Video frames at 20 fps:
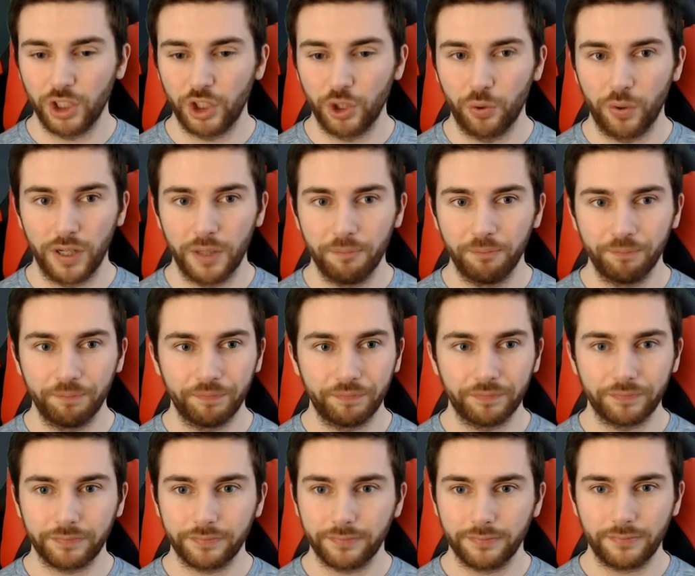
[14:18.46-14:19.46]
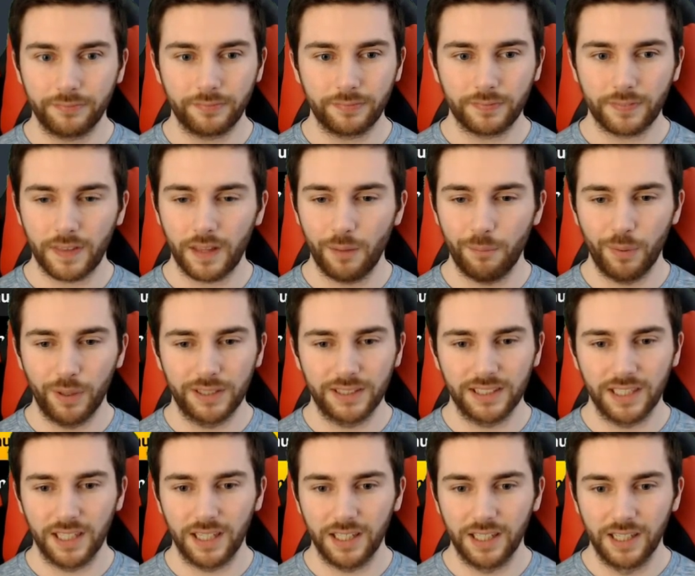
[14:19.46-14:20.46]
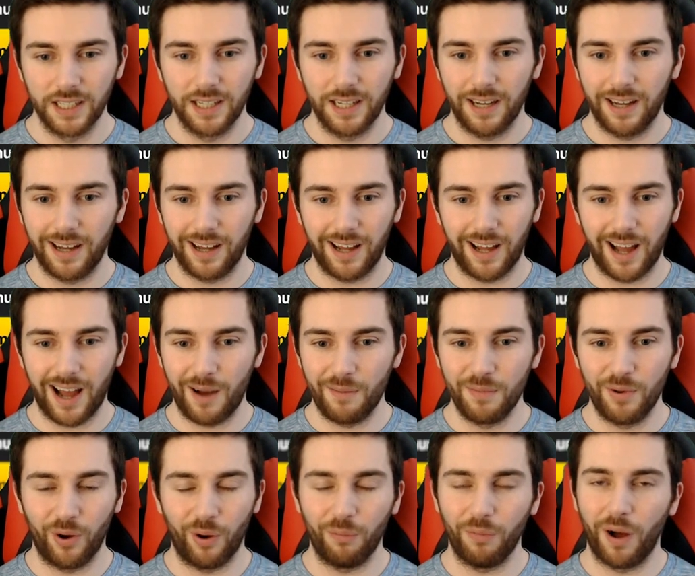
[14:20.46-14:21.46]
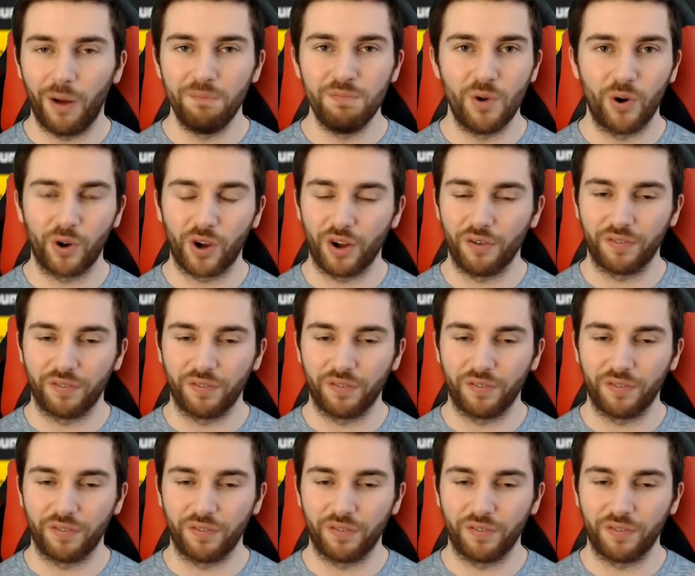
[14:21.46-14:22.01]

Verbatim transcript: shoe on him, but uh, I'm not I'm not going